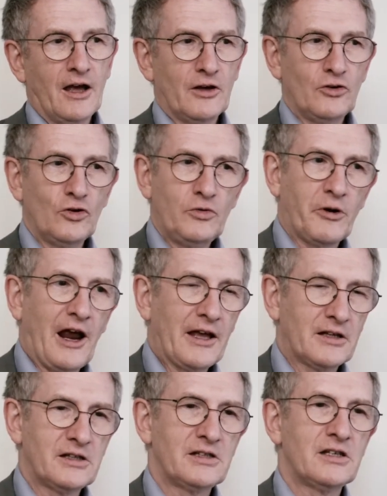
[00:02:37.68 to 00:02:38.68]
good
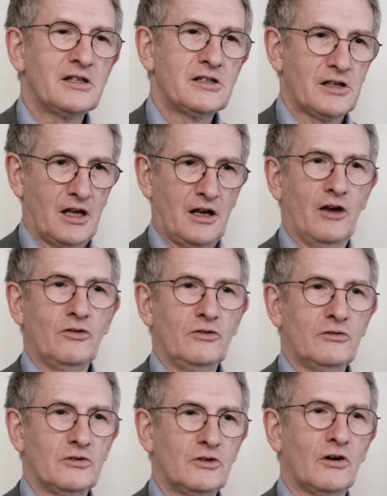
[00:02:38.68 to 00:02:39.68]
practices and how
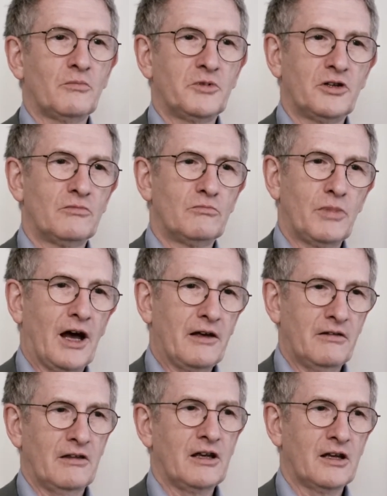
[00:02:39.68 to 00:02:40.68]
you adopt them. But I
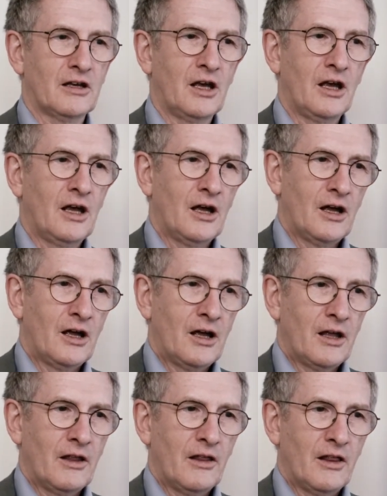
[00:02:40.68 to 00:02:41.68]
think
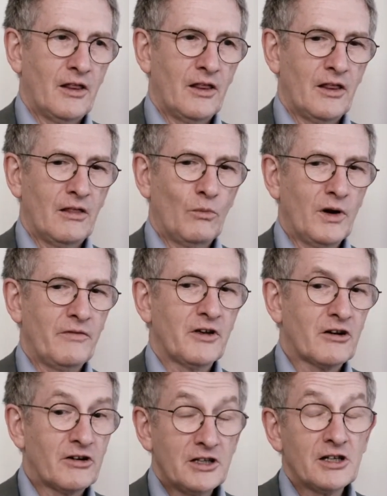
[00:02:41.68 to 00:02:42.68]
one of the
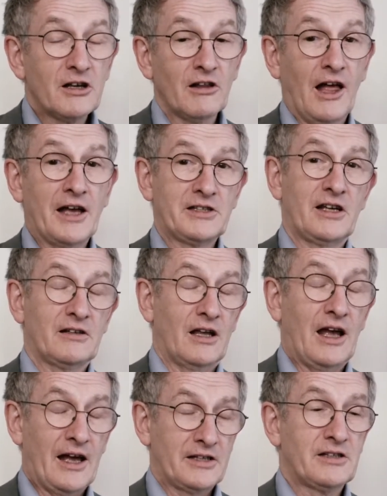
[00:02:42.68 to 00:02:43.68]
critical
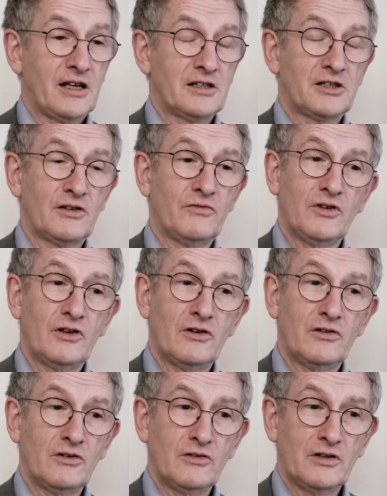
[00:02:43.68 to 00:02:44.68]
assets of
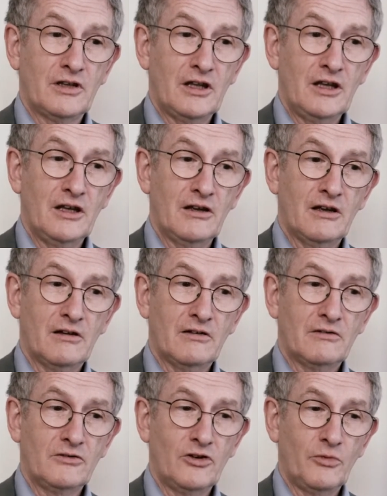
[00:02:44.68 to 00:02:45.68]
the
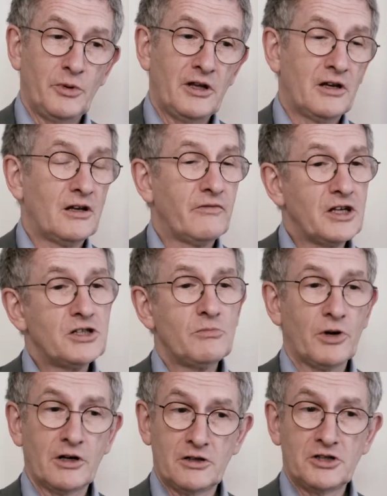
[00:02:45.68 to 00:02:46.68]
European Innovation
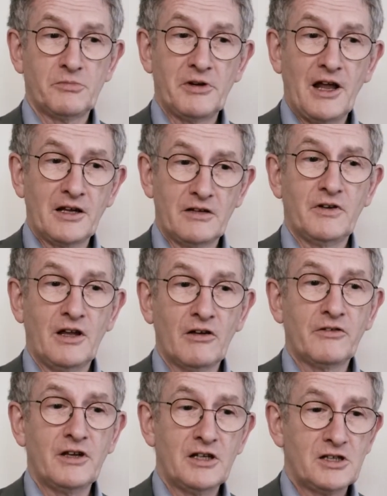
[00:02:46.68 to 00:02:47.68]
Partnership in Active and
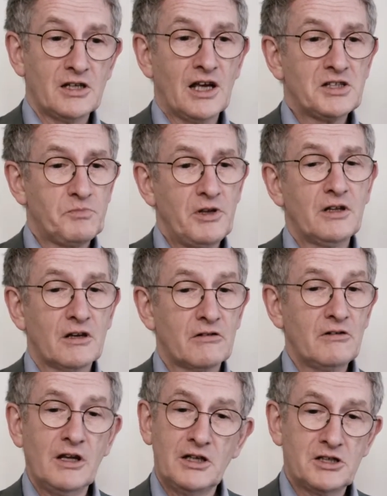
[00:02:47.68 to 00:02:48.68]
Healthy Aging has been the
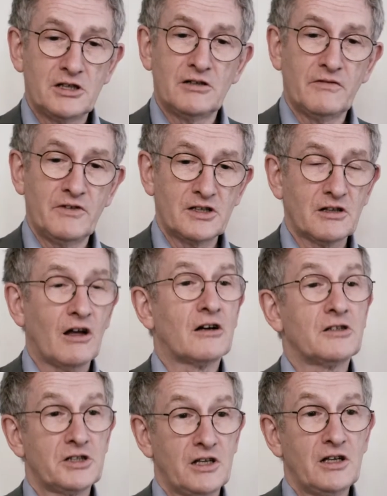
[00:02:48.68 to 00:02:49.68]
creation of this
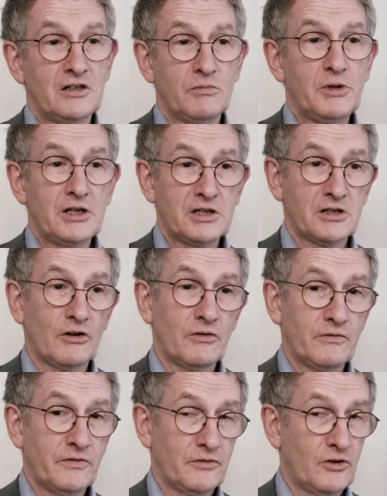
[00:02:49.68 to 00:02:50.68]
large database
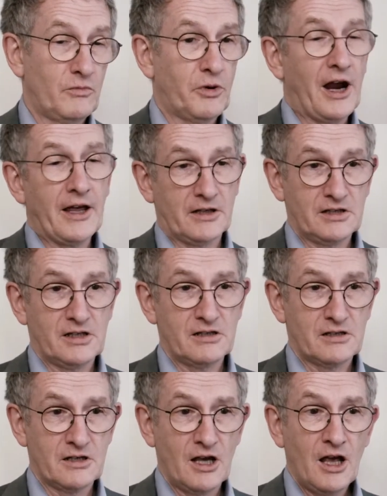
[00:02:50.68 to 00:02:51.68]
of good practices.